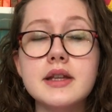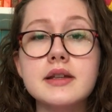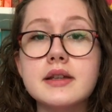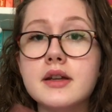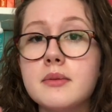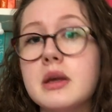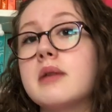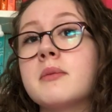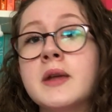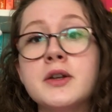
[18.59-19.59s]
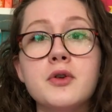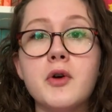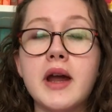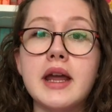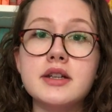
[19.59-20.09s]
This is going to be middle
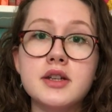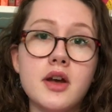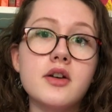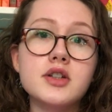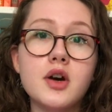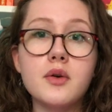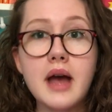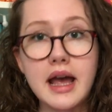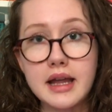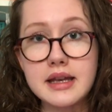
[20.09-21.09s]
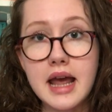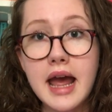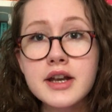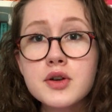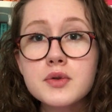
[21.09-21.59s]
grade, young adult and
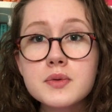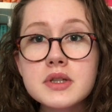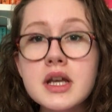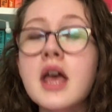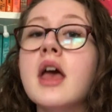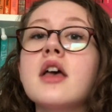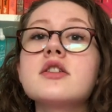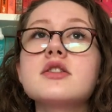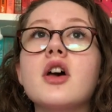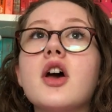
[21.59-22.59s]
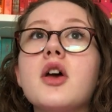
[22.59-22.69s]
adult, so